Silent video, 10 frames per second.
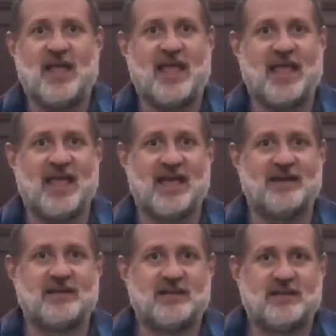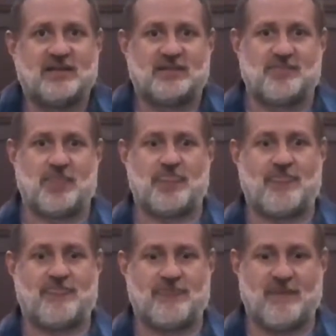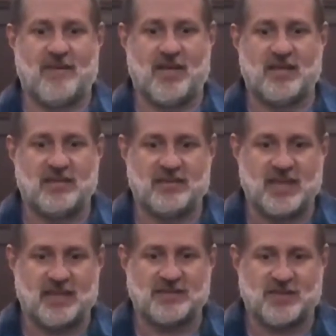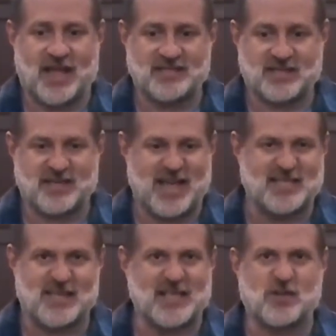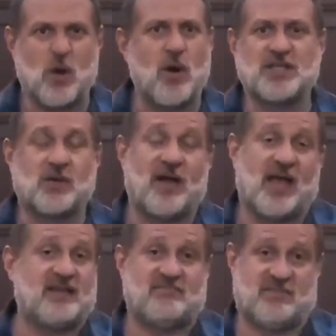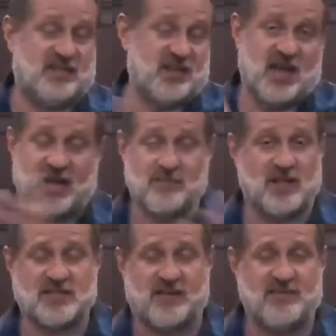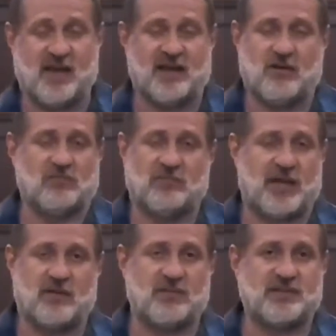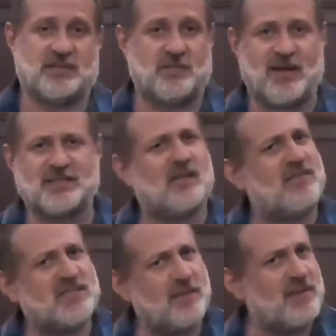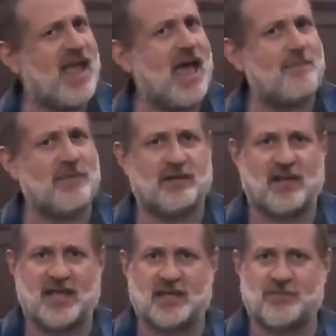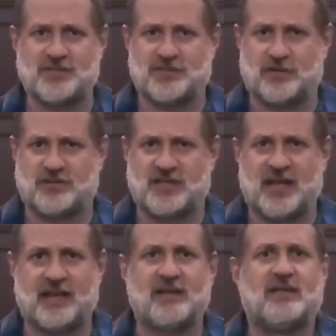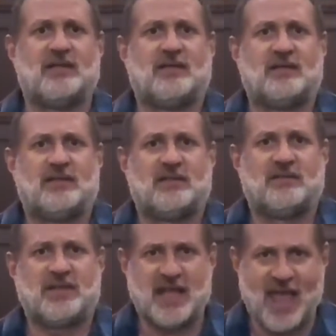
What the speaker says: And so that's go on. So I in the 9 months, I don't listen to myself. And something happened, like it was Thursday, the day